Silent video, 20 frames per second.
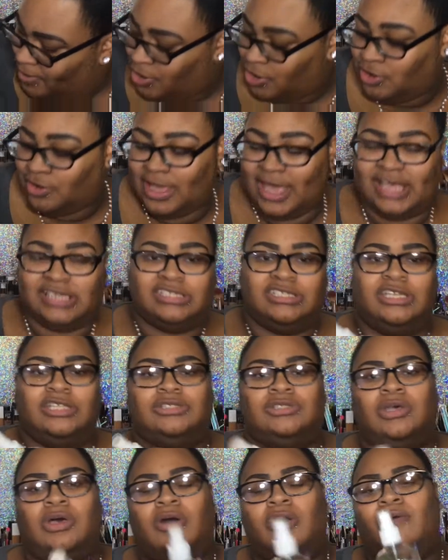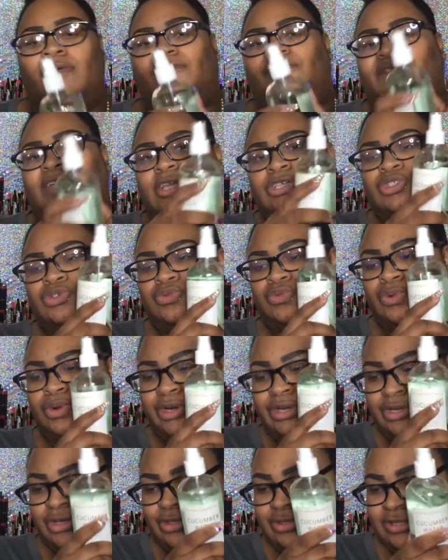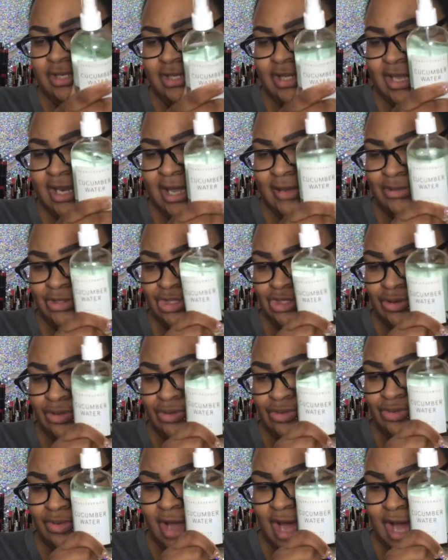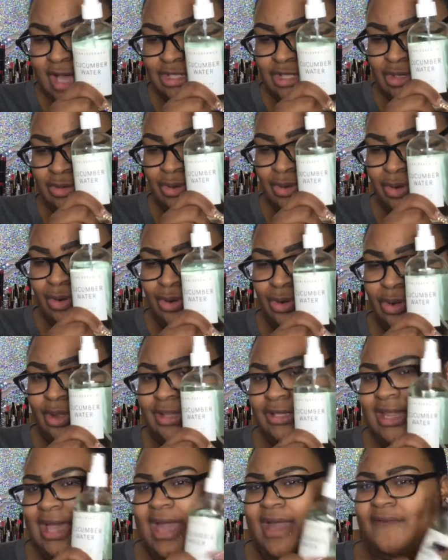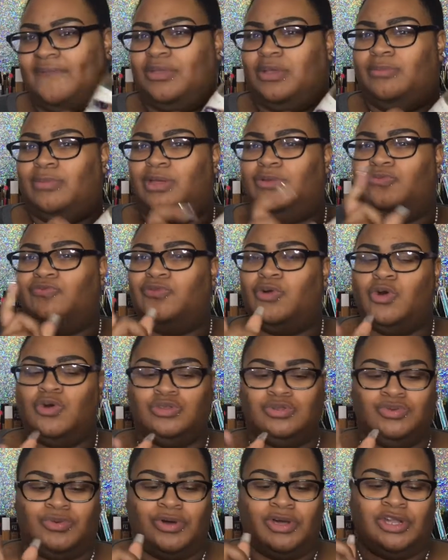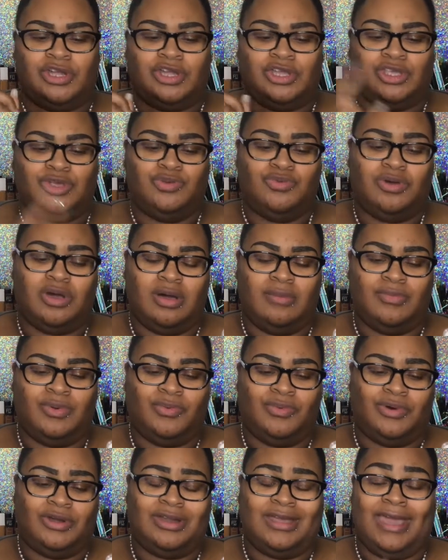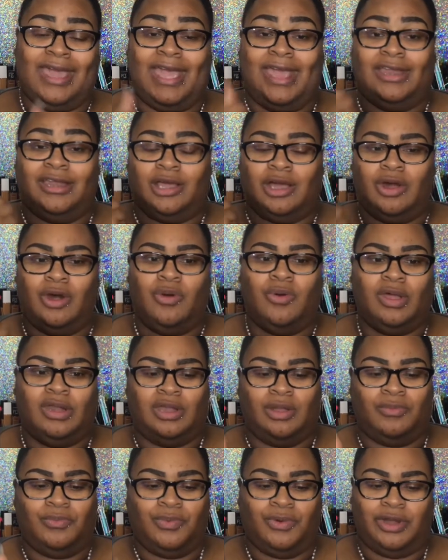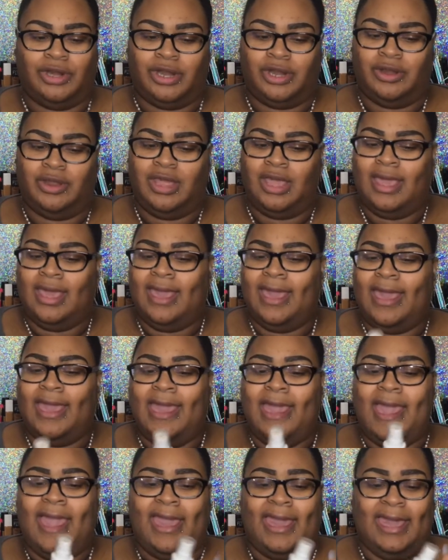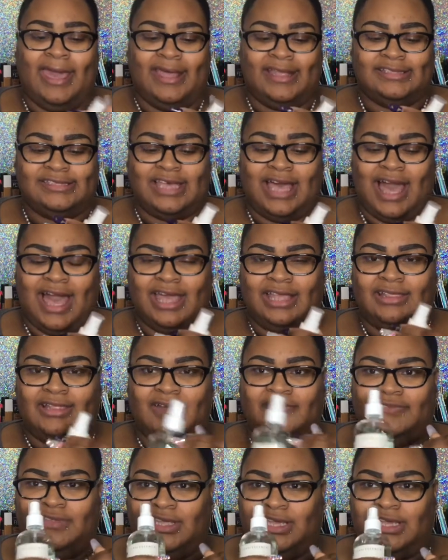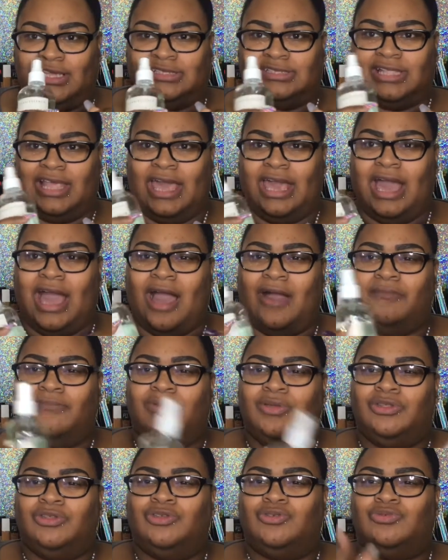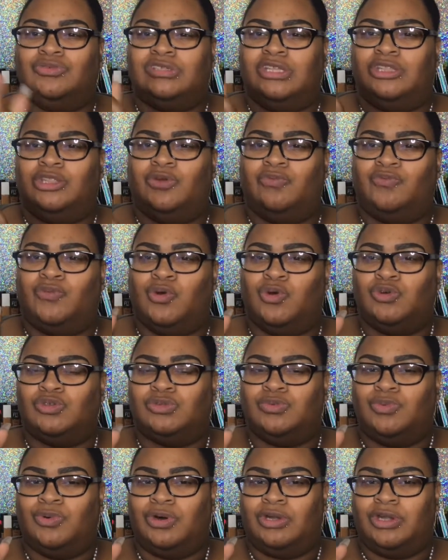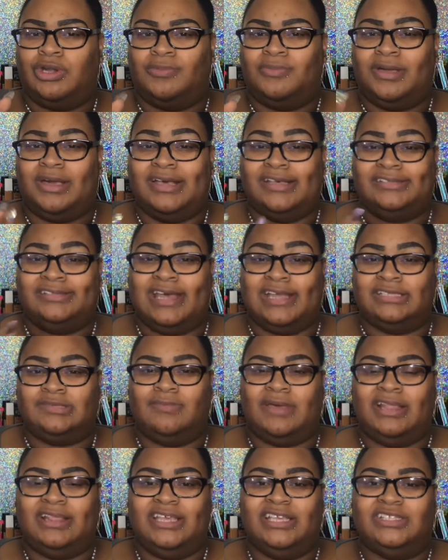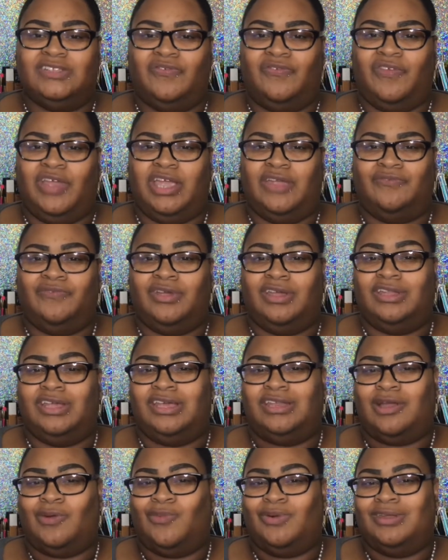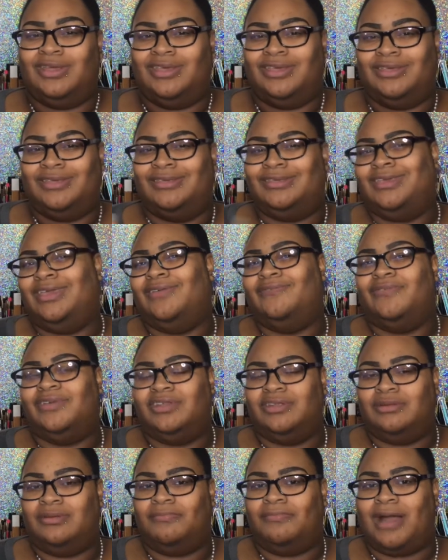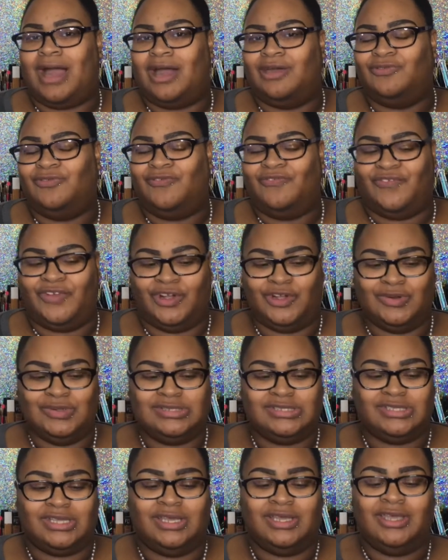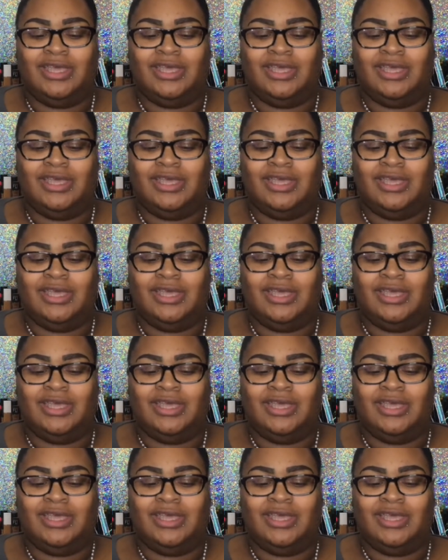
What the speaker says: Pearl Essence facial waters that I've shown you guys in a haul, and I have them in rose water, cucumber water, and coconut water. And I love these. Like, I've been using the rose water because that's my least favorite, and I want to get rid of the bottle first.